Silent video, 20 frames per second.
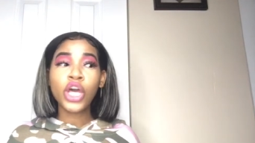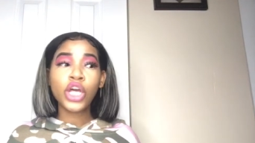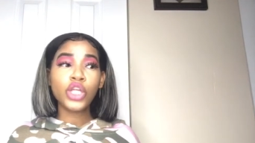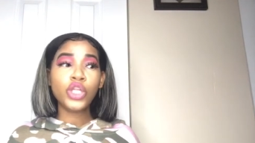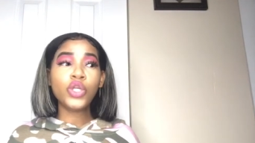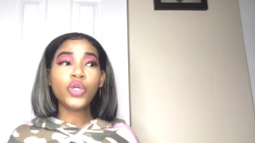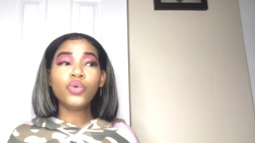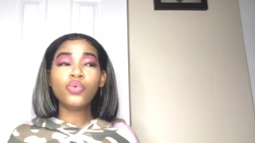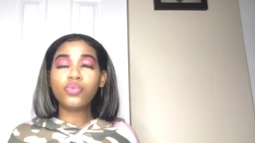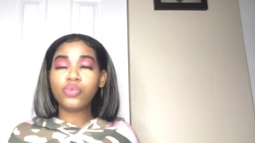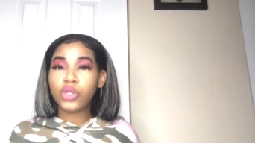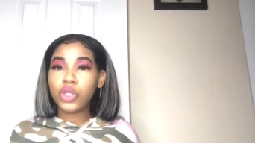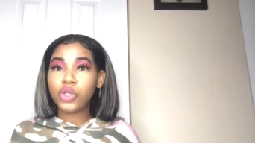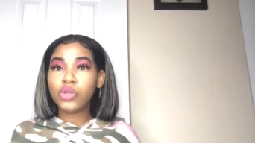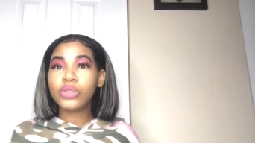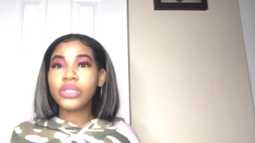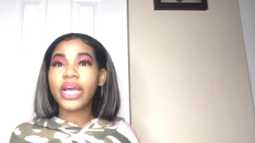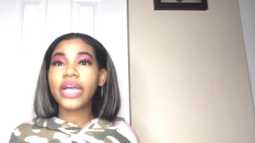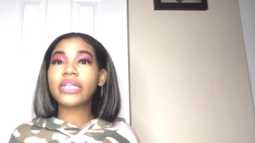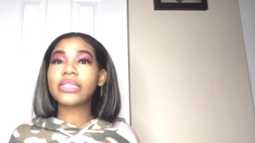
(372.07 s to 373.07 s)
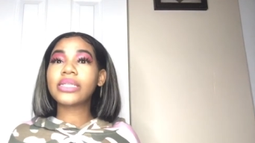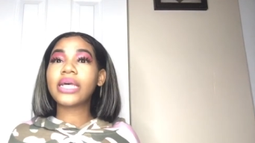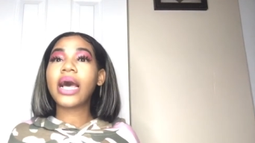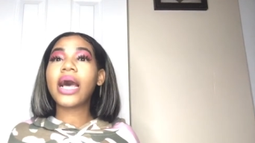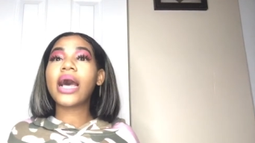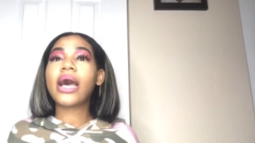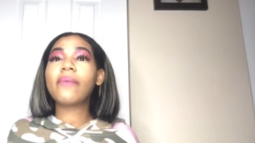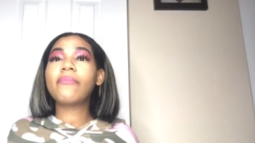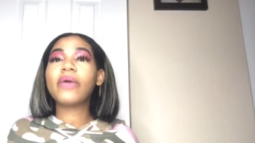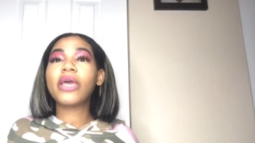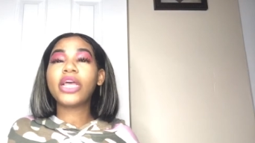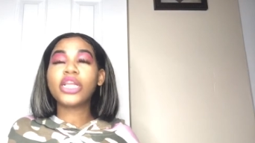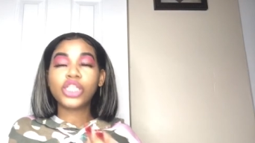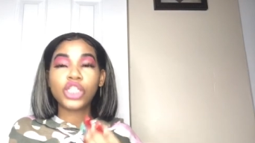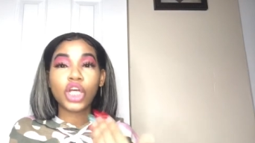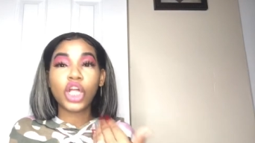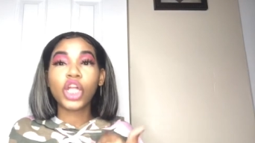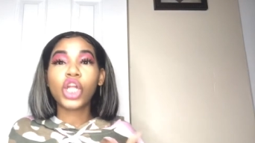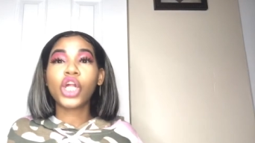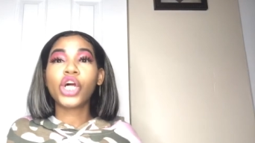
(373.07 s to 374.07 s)
you, you take time and
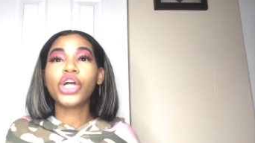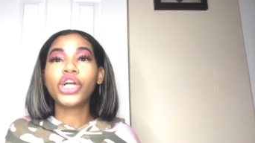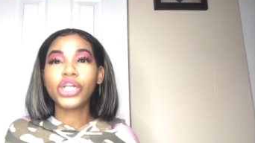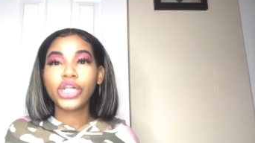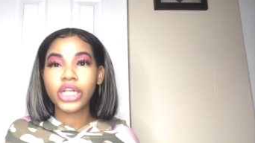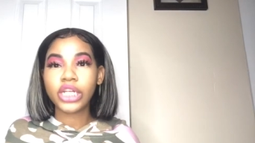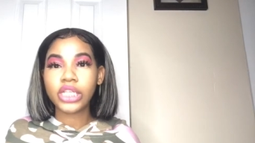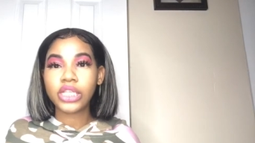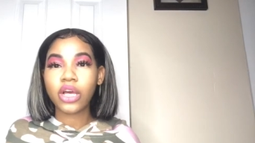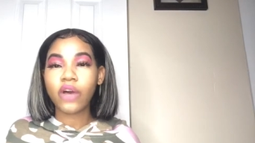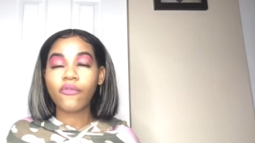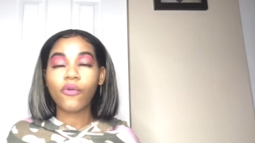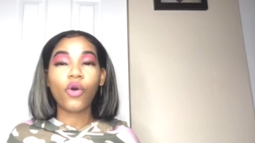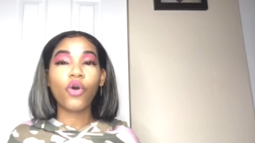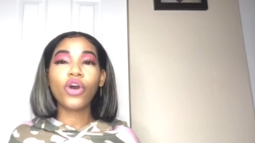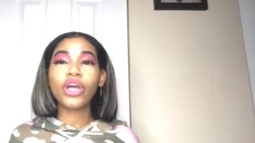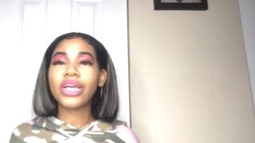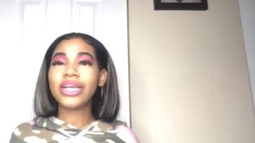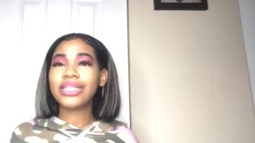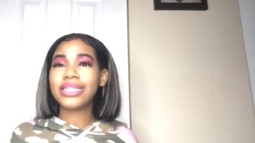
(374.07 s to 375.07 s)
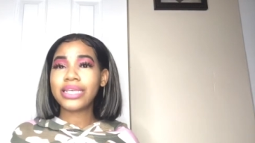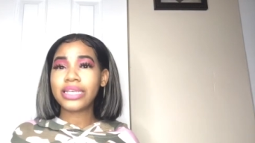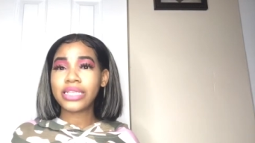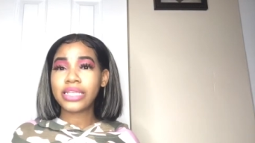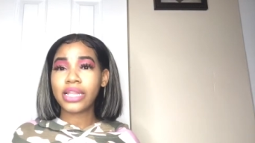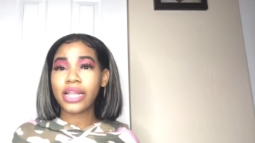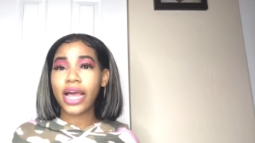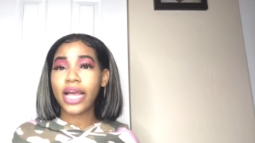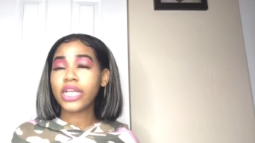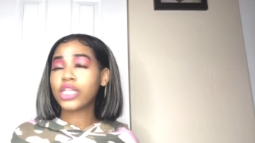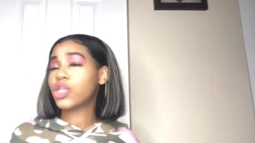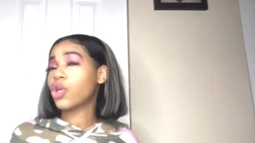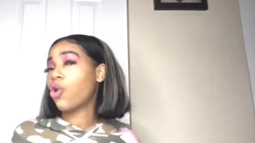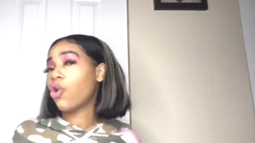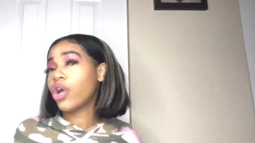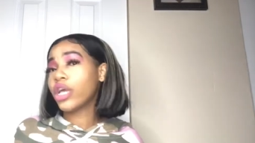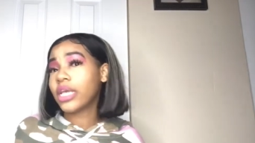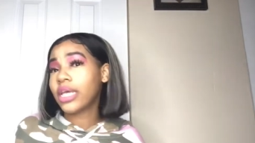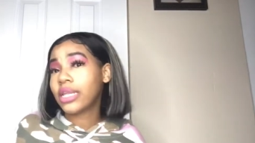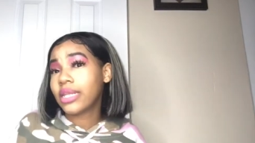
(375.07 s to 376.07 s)
to learn yourself, all your dislikes,
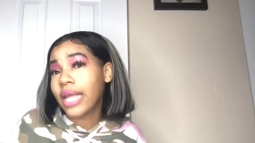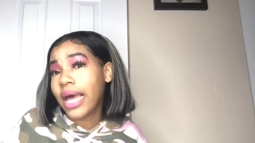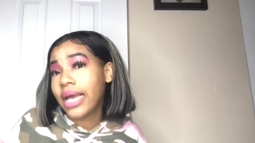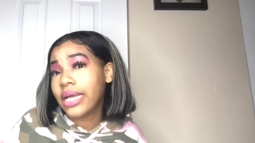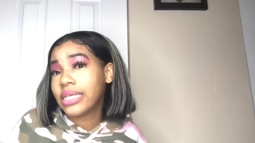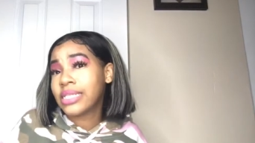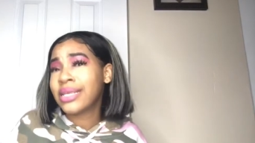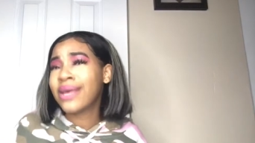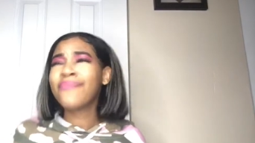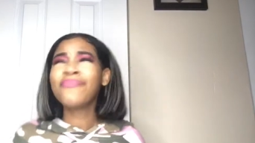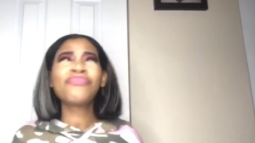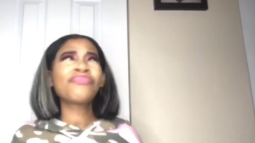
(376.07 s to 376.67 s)
all your likes.